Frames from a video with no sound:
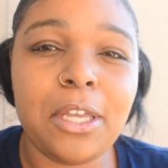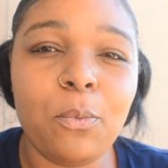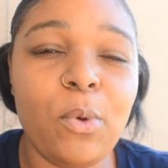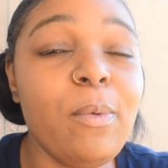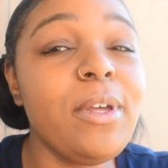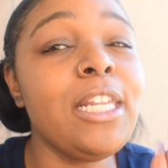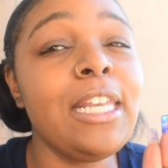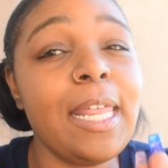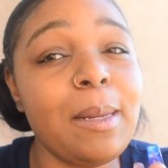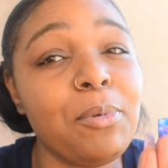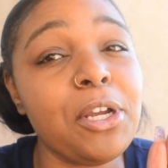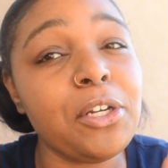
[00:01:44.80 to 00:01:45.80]
We wouldn't have
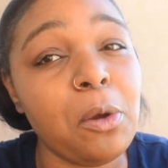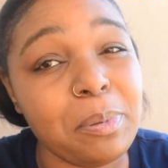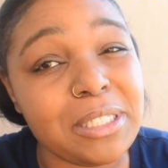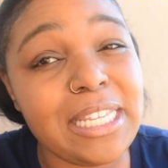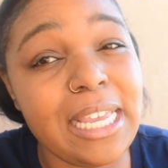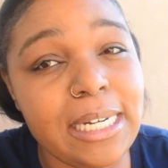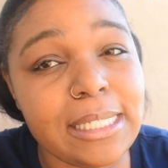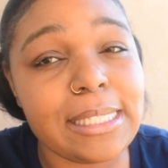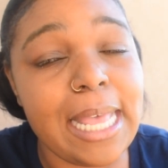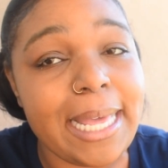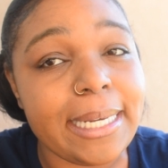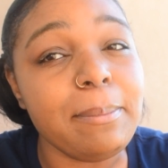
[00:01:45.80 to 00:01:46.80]
let him bring no potato
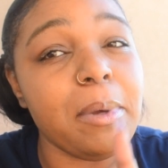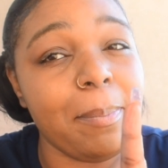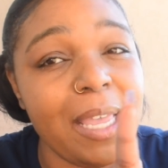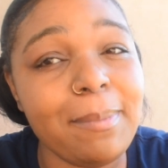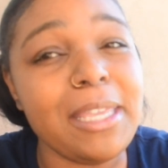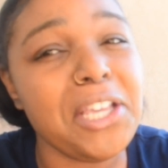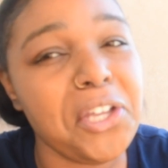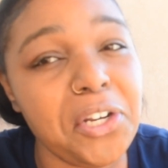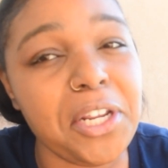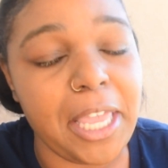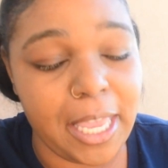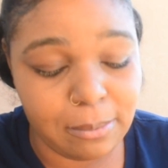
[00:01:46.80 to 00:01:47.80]
salad, but baby, he
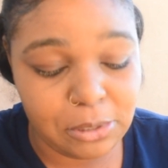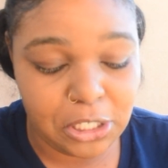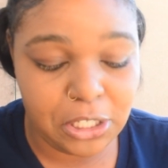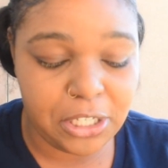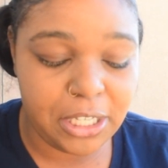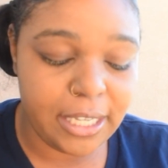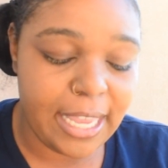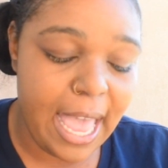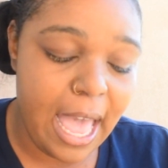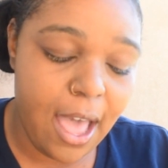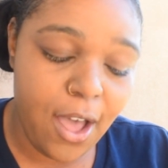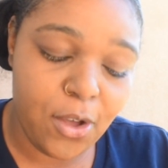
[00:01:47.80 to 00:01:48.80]
could have came to the
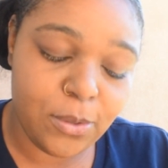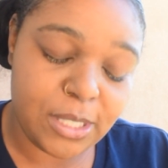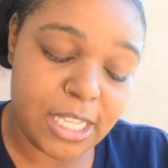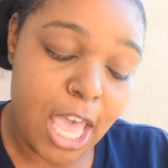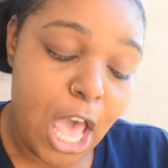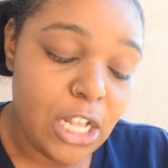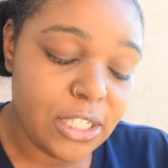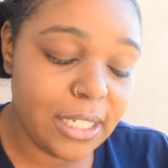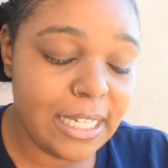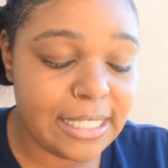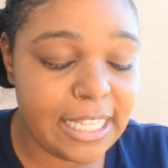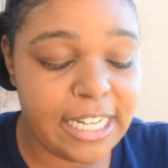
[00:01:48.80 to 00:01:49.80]
cookouts. So
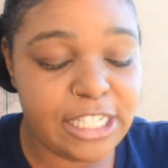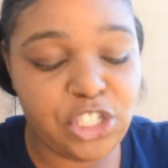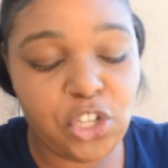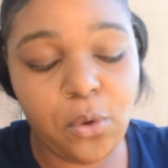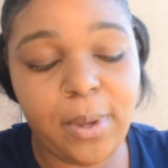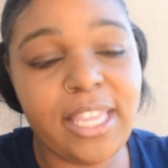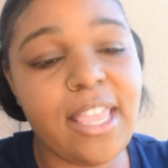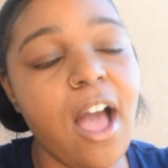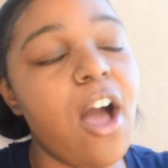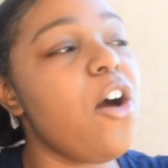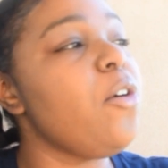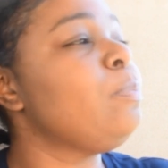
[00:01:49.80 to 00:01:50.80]
let's get into it,
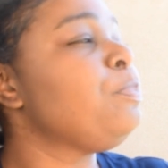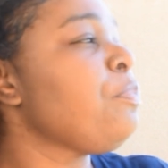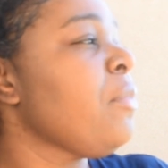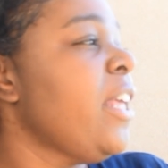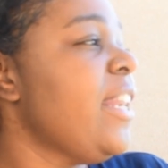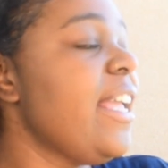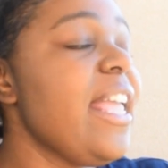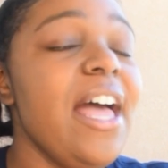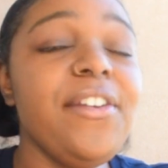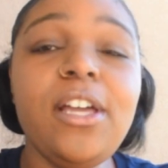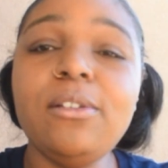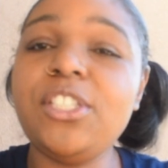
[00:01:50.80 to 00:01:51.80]
y'all. Now,
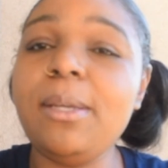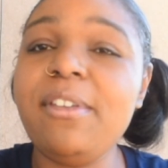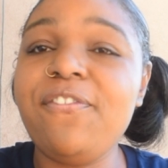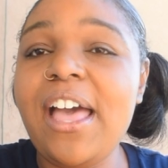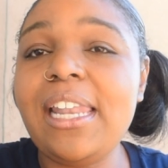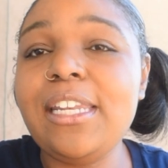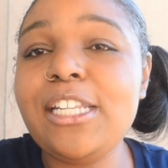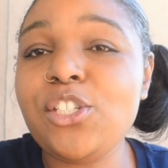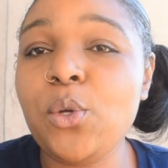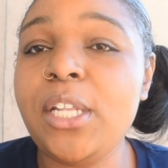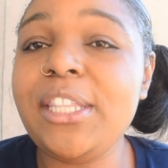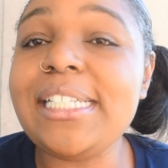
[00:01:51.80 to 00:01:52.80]
y'all know Jimmy Fallon is
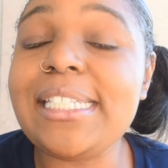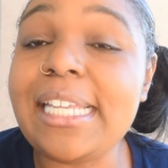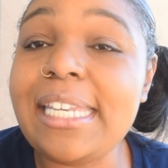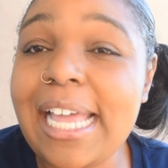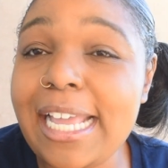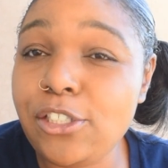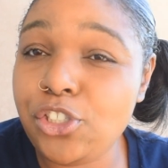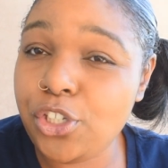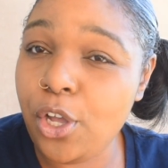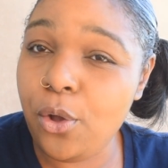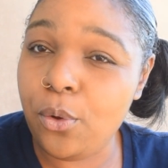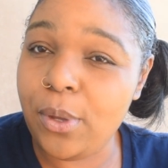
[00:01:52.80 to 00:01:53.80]
on The Tonight
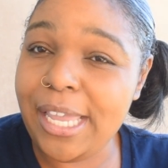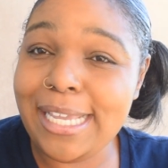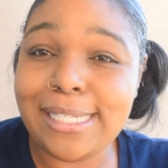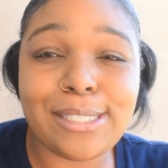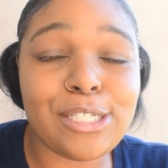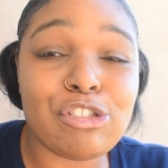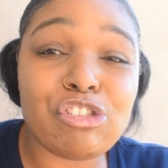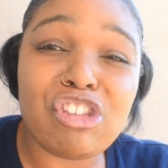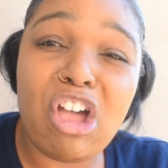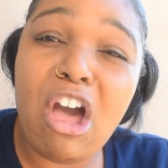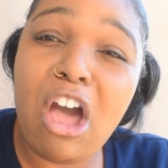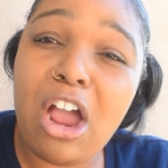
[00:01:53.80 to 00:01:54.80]
Show. He is a
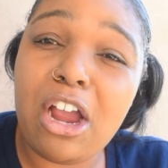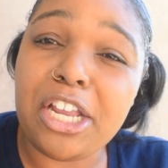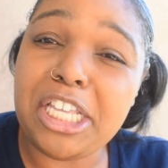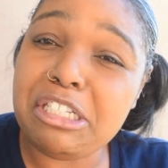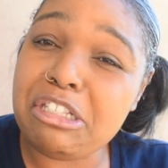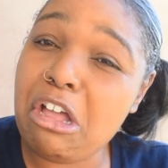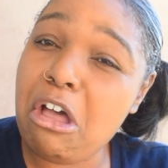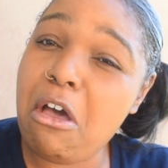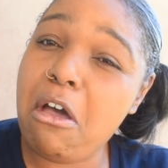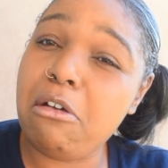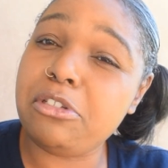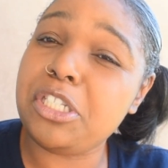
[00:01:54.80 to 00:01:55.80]
star. He's the
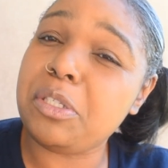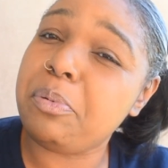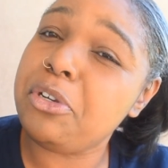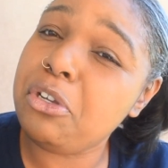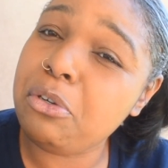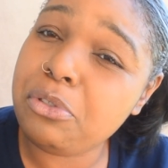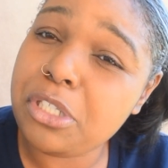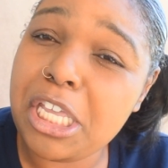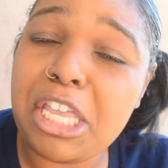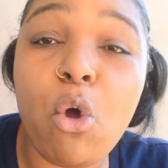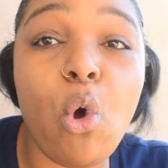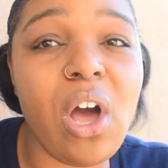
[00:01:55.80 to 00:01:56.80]
host. He's a producer.
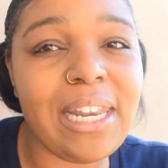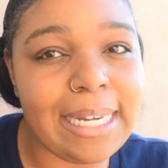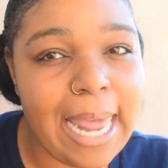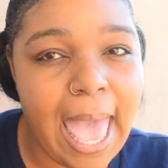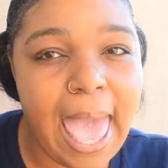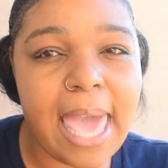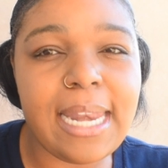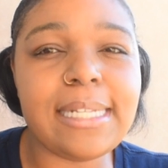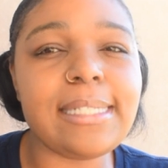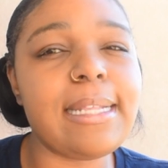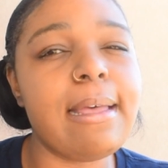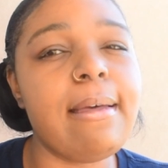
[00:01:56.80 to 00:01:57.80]
He all of that
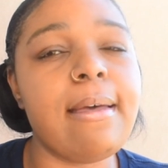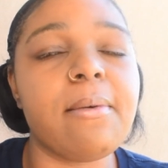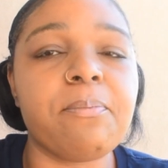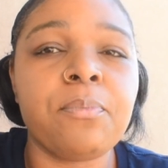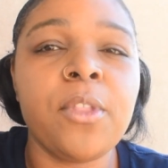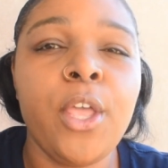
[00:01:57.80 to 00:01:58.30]
and some.